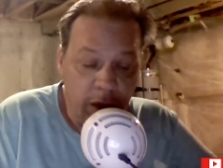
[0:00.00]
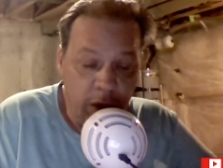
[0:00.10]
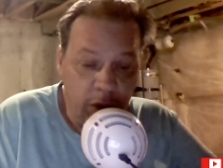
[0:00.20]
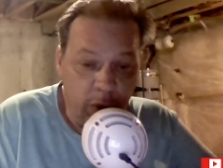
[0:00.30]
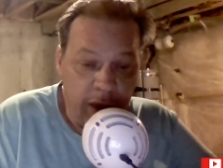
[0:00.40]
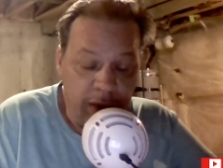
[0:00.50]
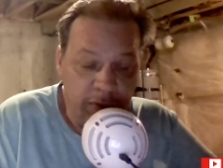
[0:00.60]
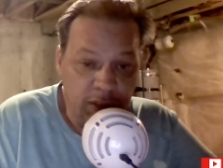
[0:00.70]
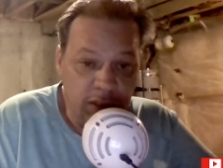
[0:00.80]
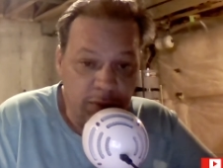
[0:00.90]
Although I have
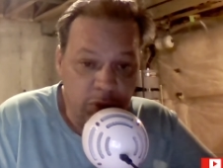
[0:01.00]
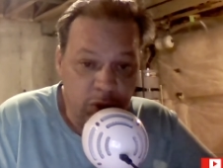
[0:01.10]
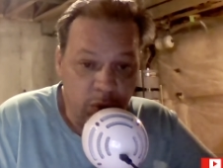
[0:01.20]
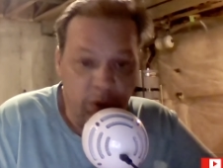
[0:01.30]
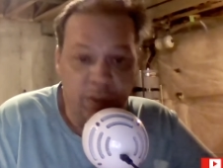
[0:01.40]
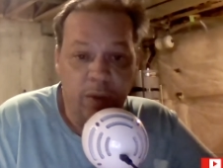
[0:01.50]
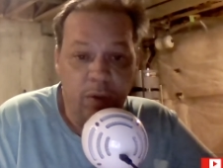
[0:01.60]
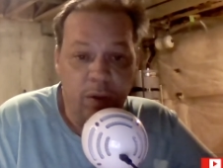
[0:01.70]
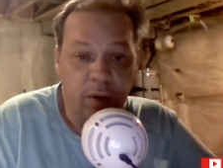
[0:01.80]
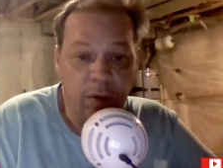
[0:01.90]
seen some stories
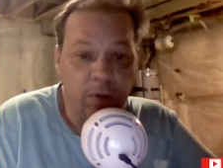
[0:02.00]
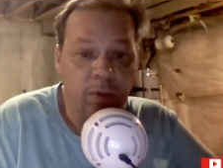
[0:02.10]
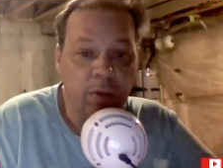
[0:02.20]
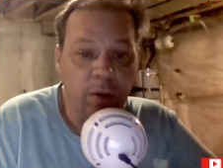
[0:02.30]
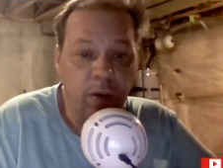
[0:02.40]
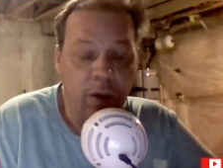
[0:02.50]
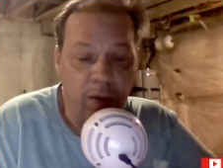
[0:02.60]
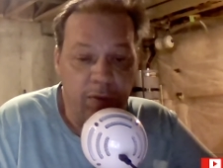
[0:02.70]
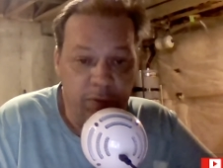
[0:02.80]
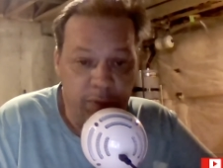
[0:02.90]
out there
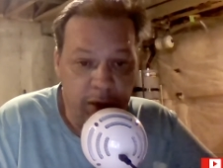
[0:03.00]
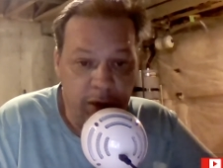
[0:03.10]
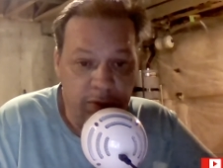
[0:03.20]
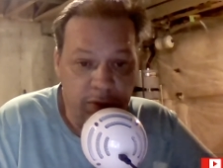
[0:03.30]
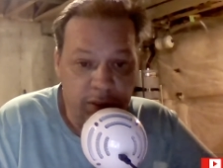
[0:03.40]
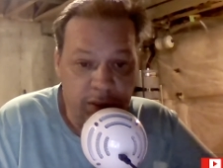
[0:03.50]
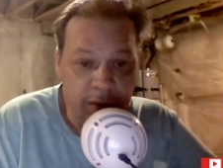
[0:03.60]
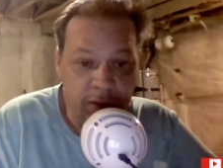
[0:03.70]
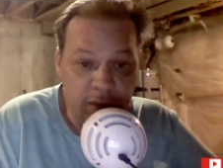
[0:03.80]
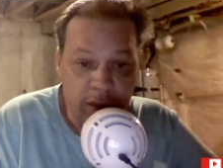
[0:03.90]
off of many different
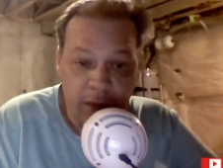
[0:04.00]
sites